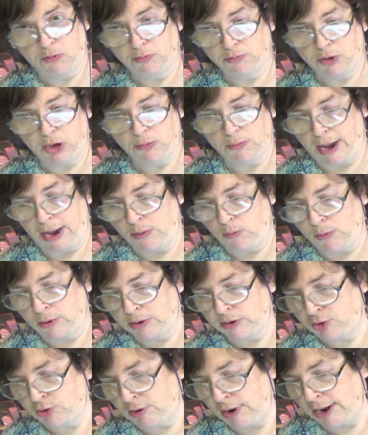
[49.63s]
you might want to
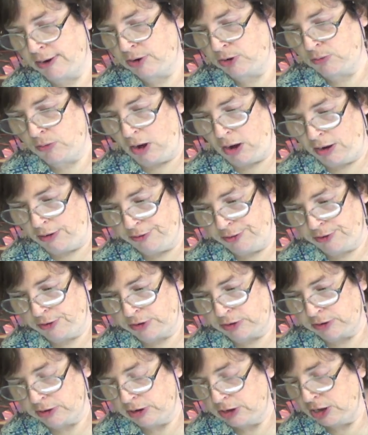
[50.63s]
try a new author.
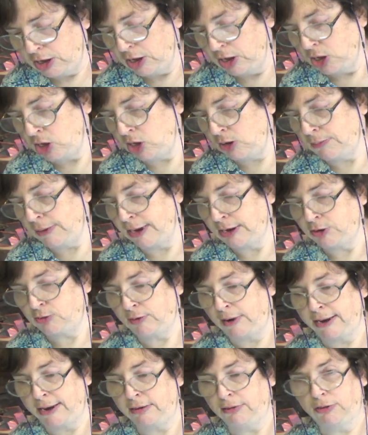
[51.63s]
You might
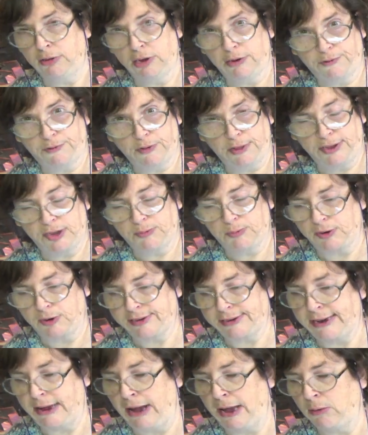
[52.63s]
try to look for these books.
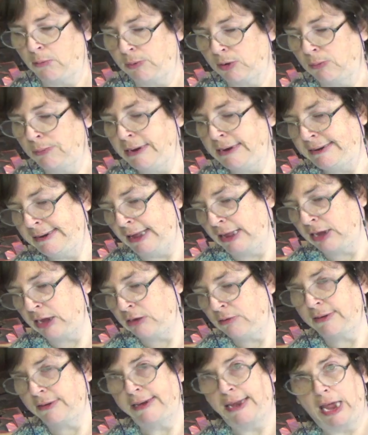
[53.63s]
Now, I will be telling you
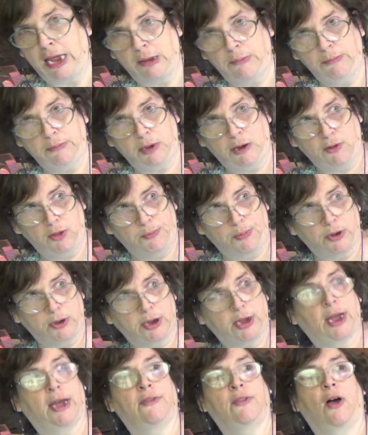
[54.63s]
the name of the book
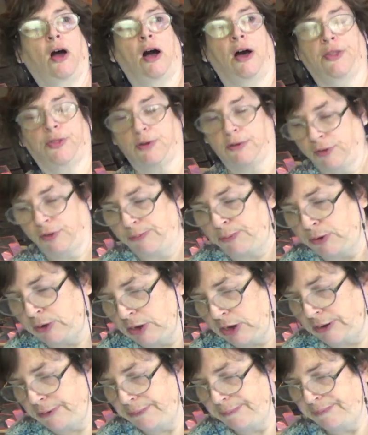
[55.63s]
and the author of the
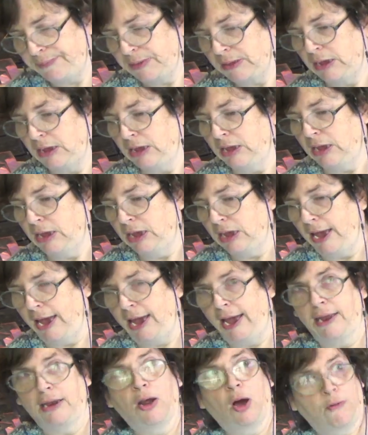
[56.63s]
book.
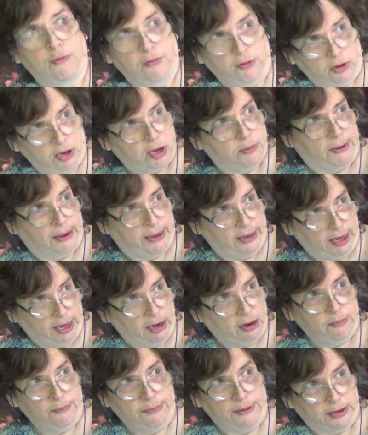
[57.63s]
And overlook my
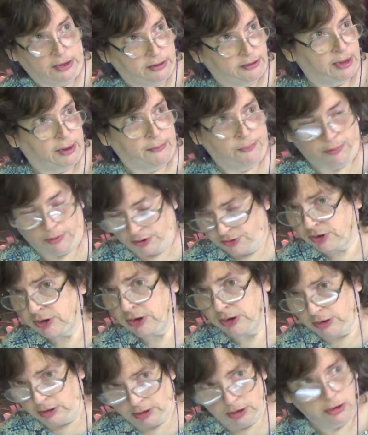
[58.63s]
hair because I brushed
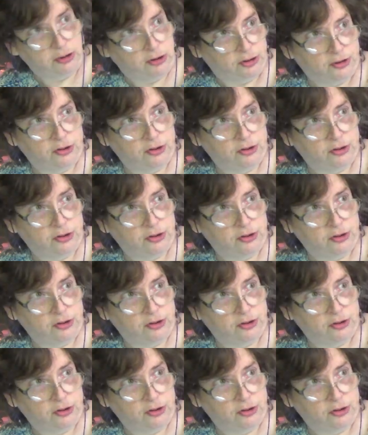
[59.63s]
it and it just,